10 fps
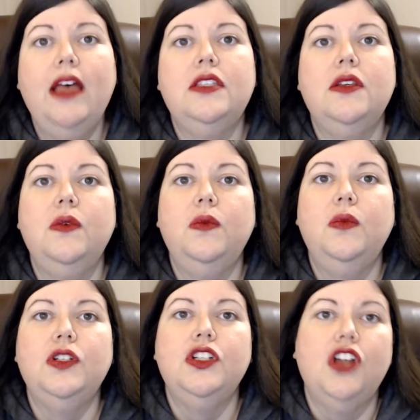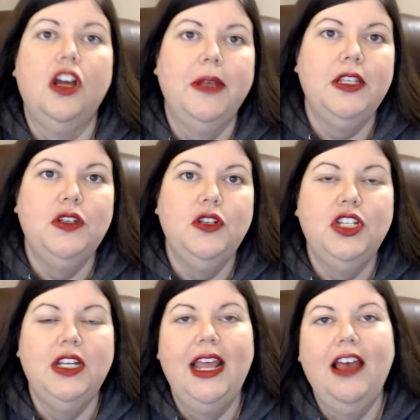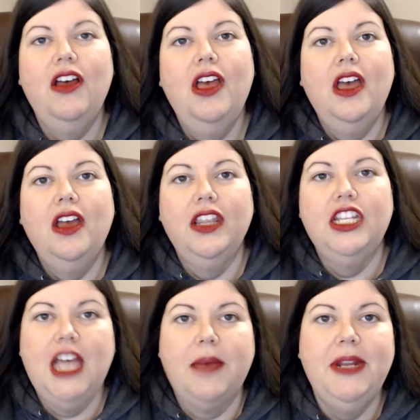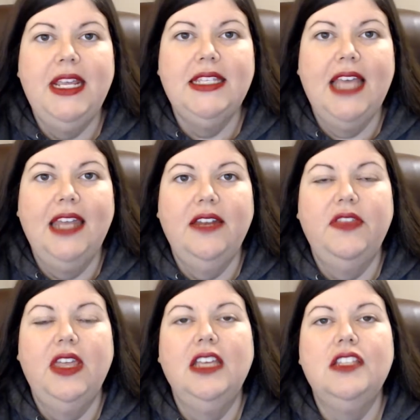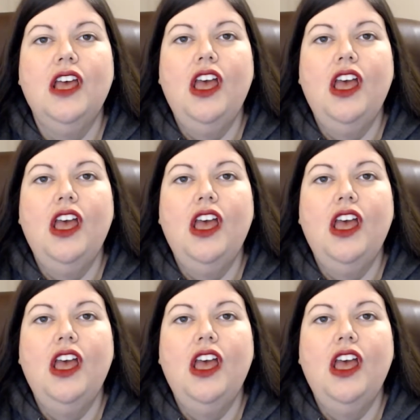So we'll just talk about sushi now on the Japanese end of things.